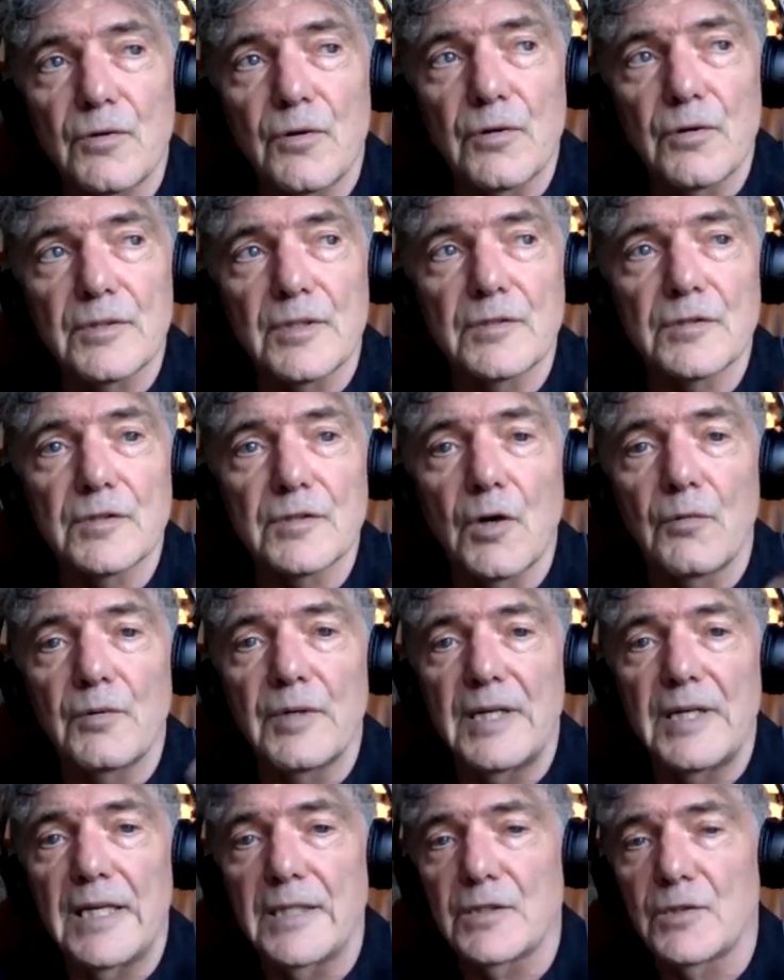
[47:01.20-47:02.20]
of salt is
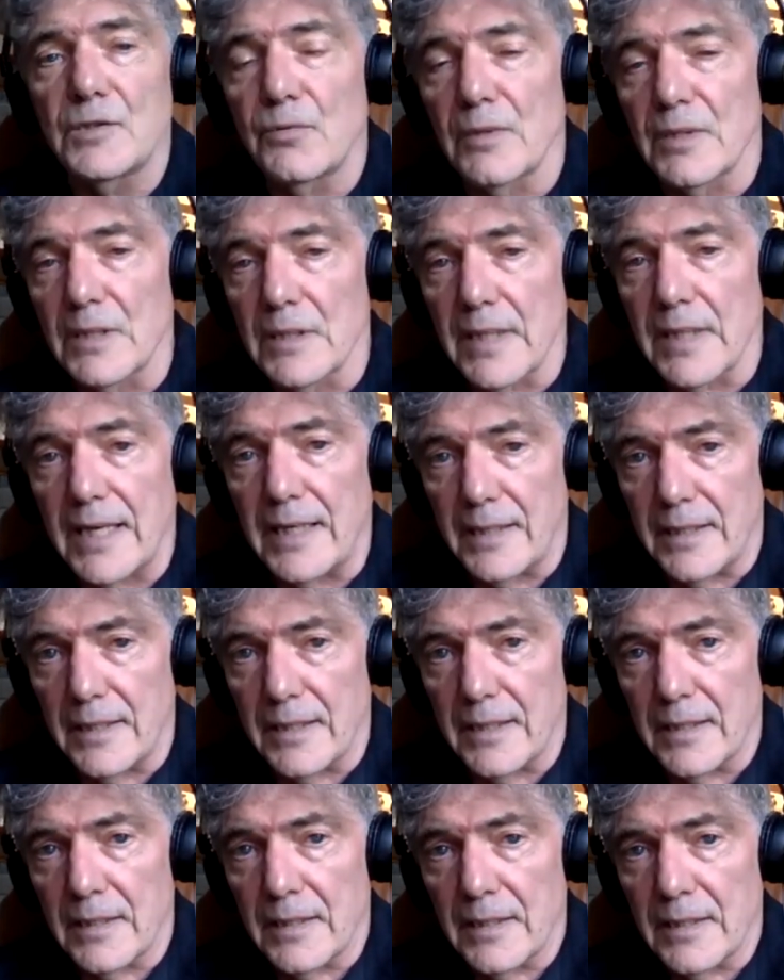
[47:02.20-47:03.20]
going into a lake.